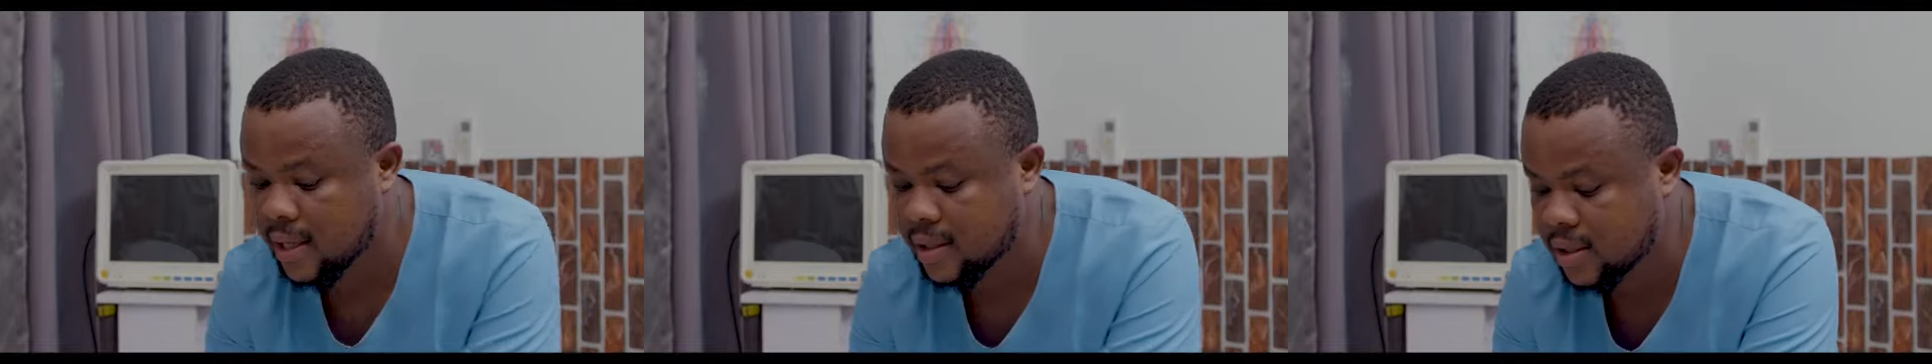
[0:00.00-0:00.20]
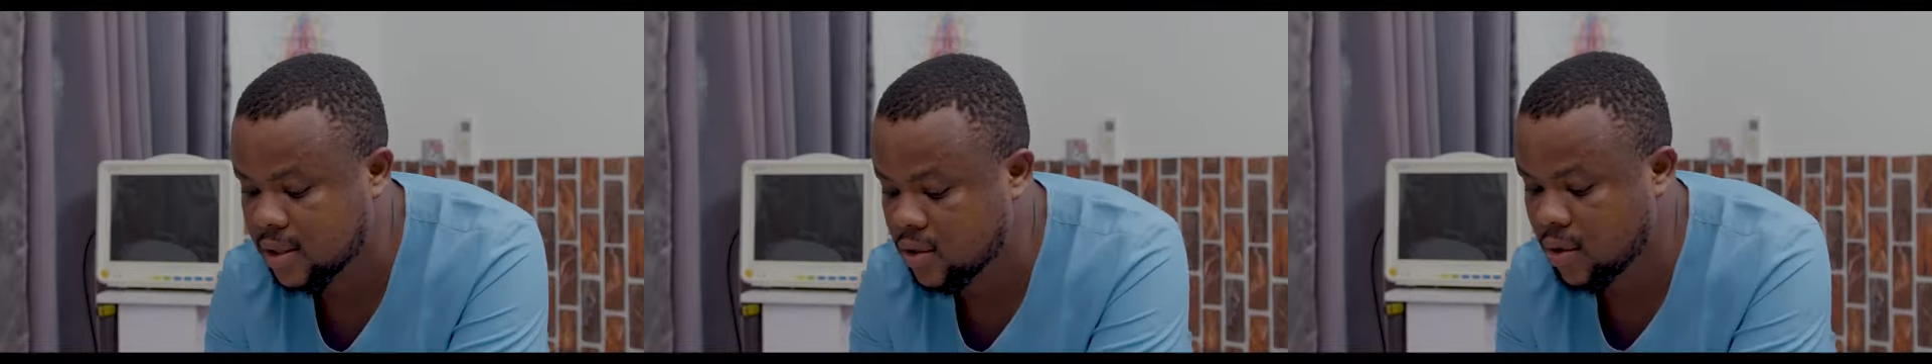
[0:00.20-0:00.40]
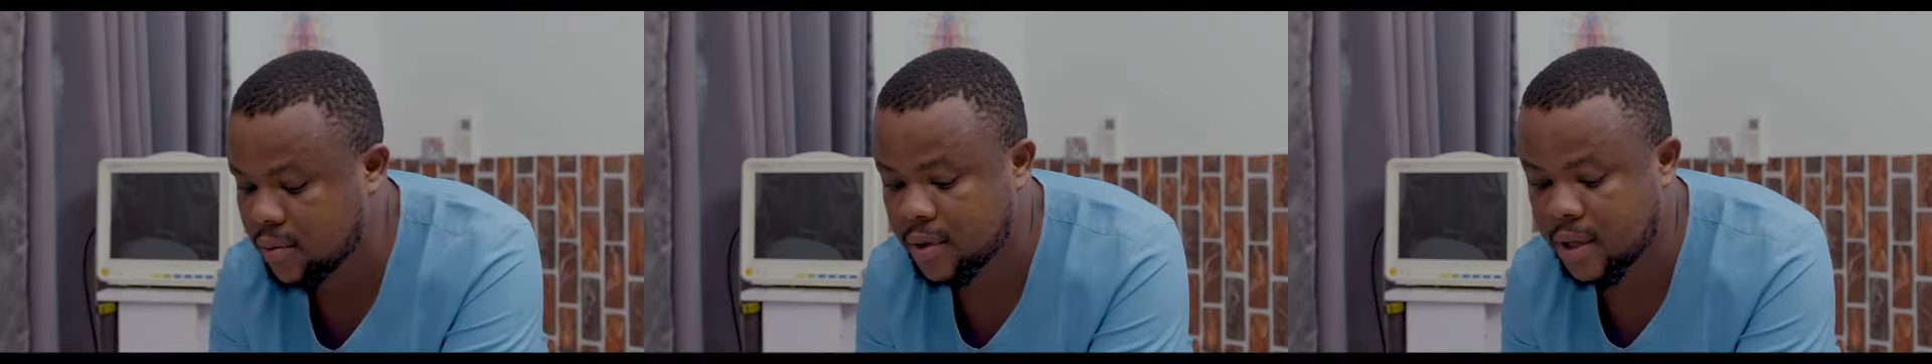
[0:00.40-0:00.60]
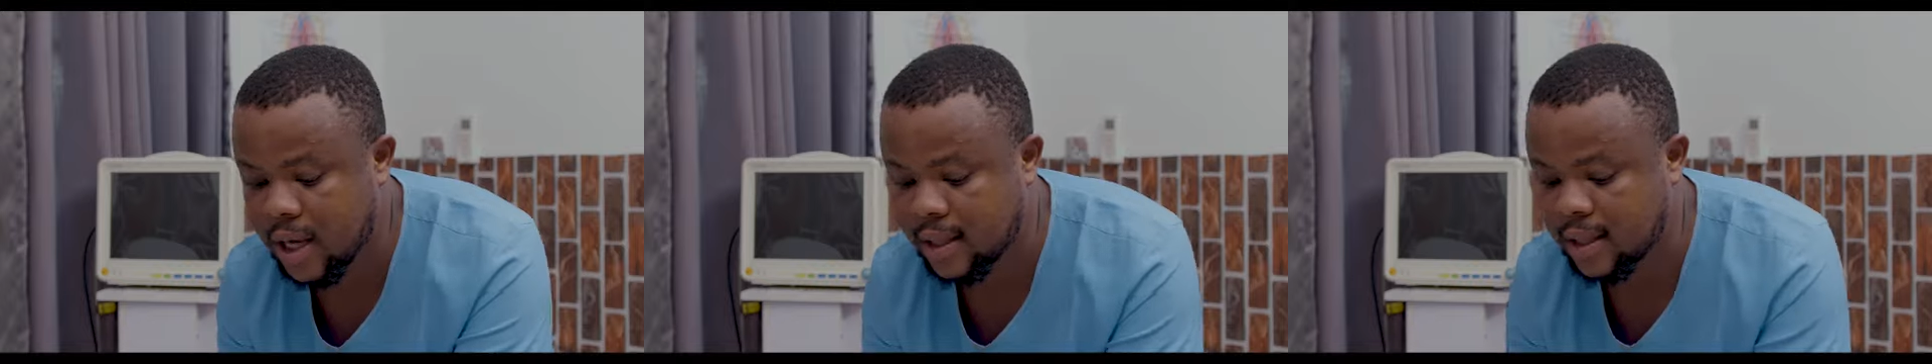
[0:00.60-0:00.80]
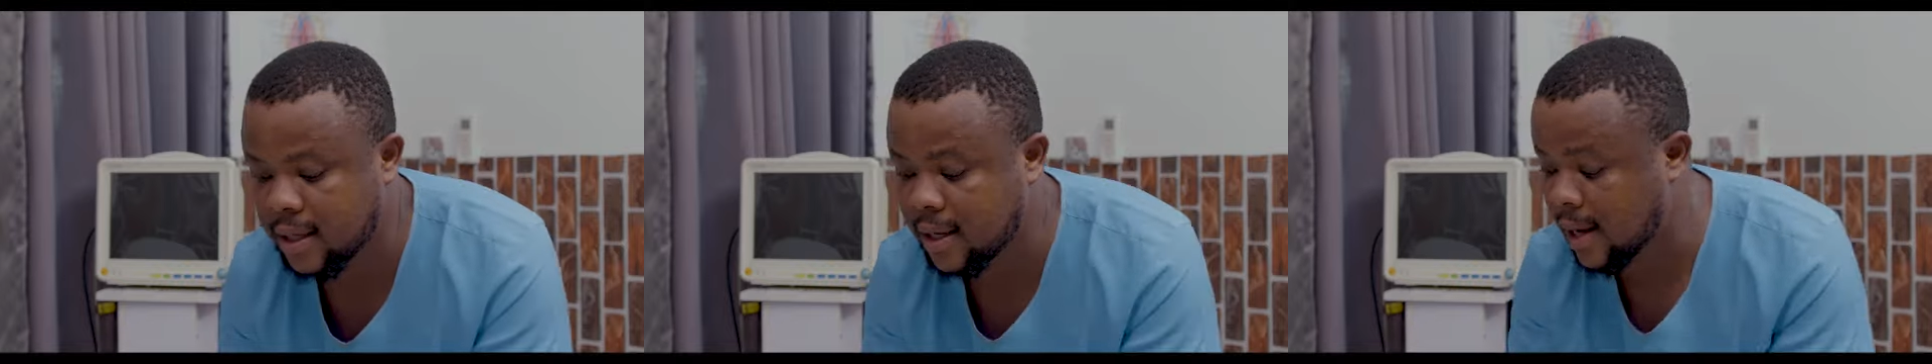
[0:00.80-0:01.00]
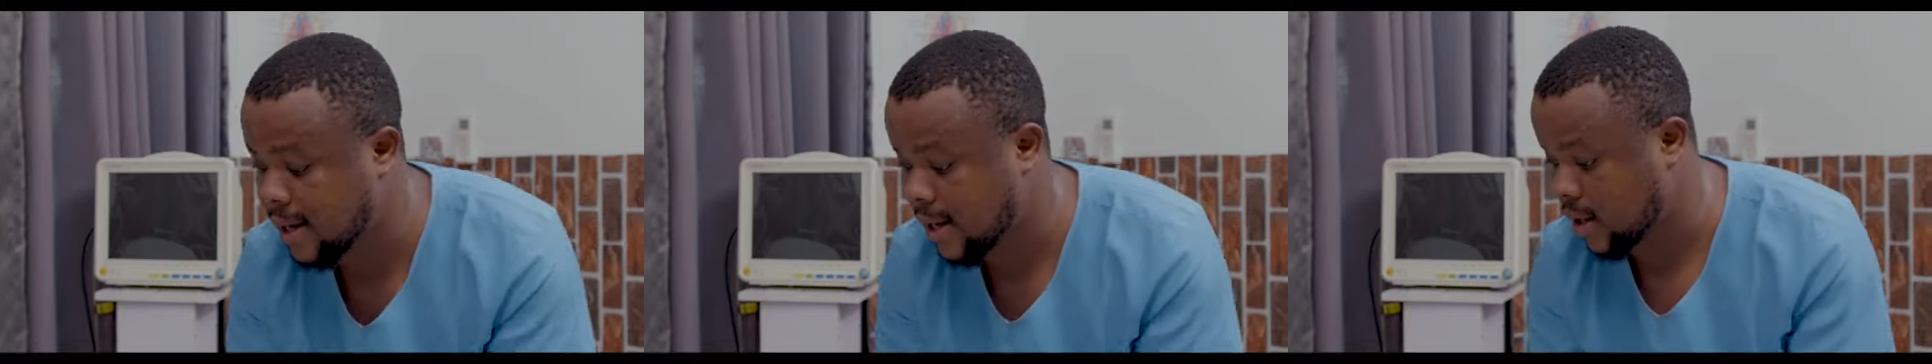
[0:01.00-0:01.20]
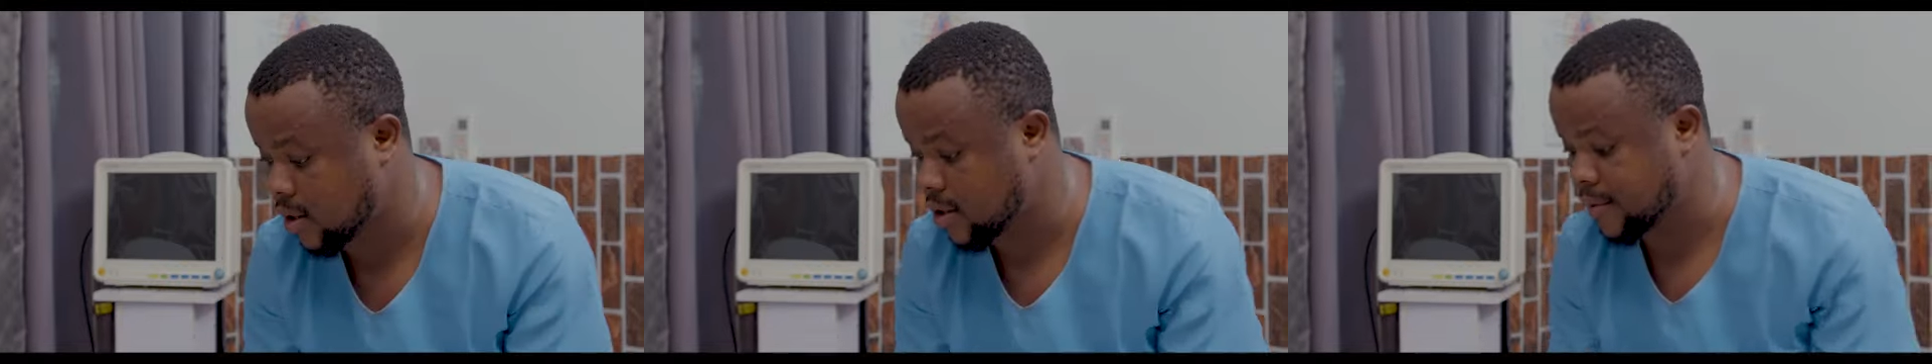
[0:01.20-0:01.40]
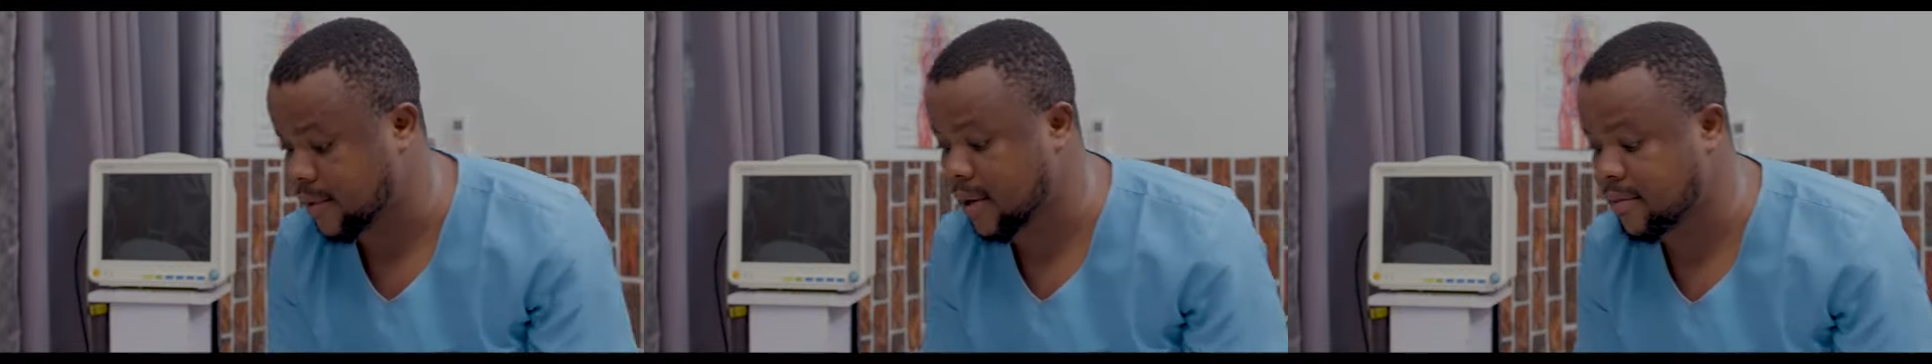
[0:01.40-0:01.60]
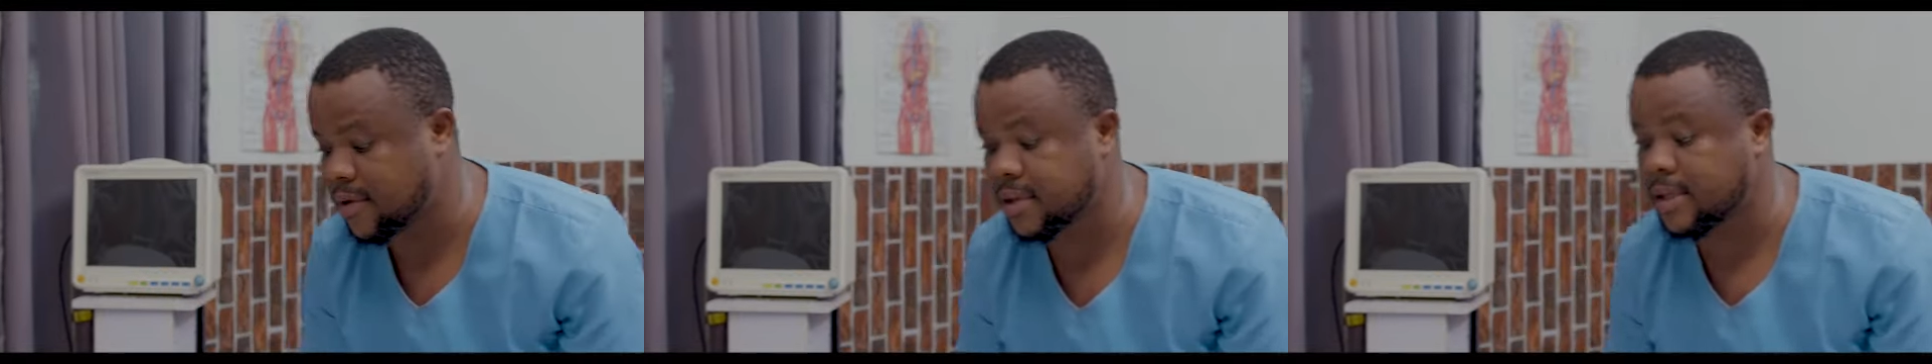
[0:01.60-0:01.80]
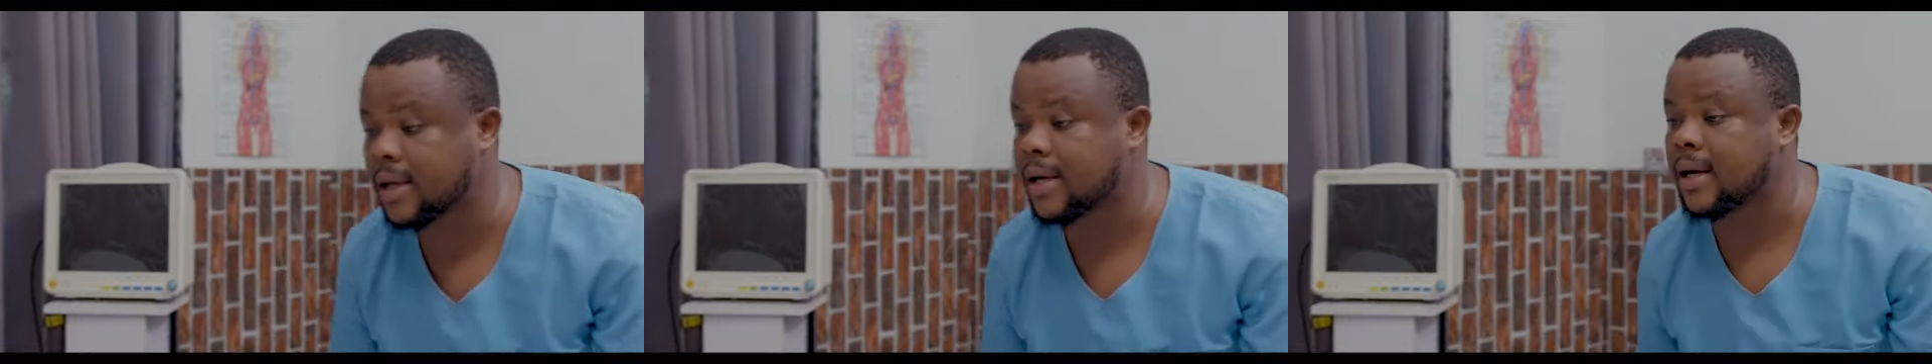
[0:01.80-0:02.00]
that in, no be here they carry and come. Now
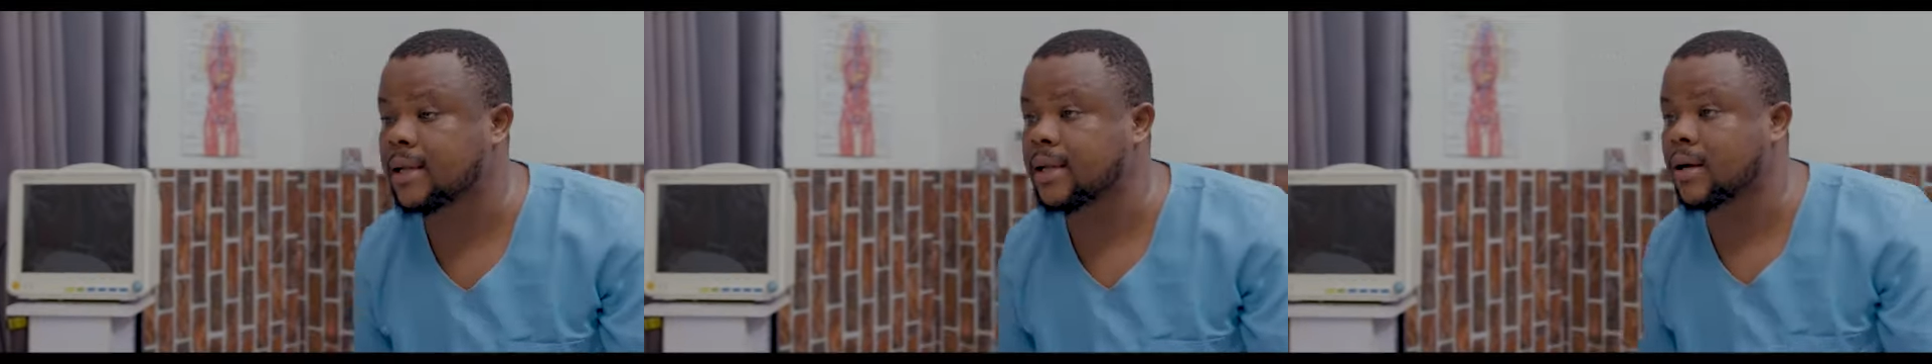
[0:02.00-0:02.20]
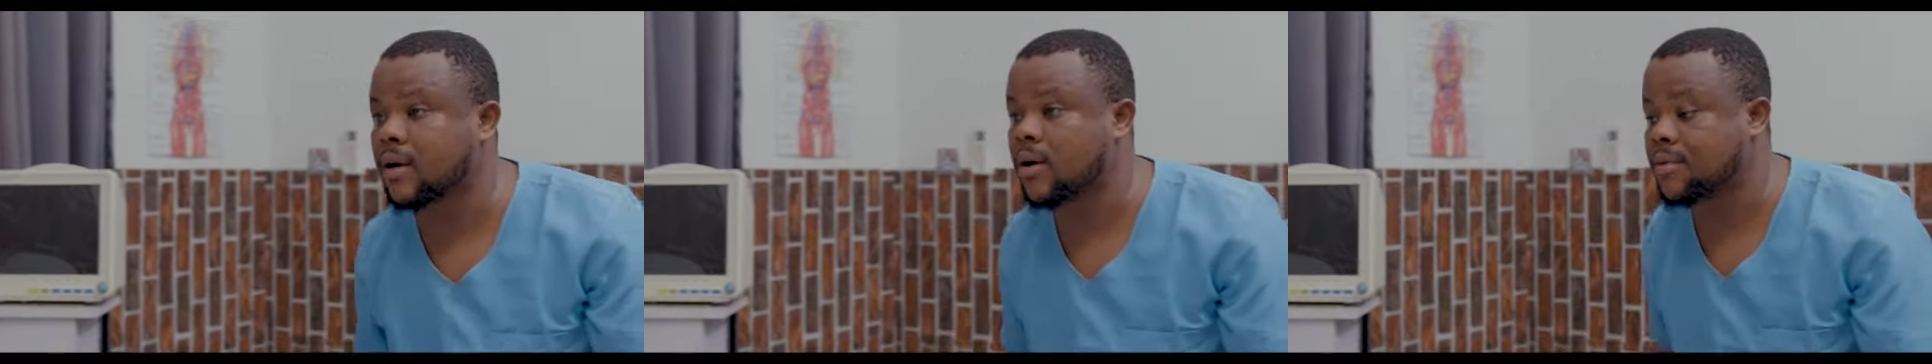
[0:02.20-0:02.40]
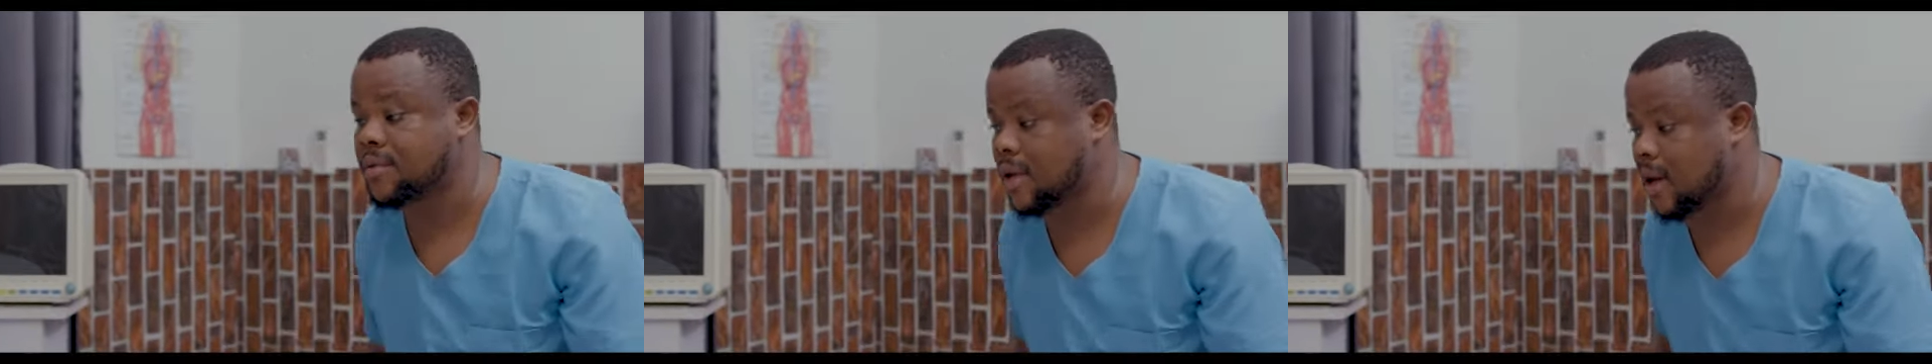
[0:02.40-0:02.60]
mistake, I take come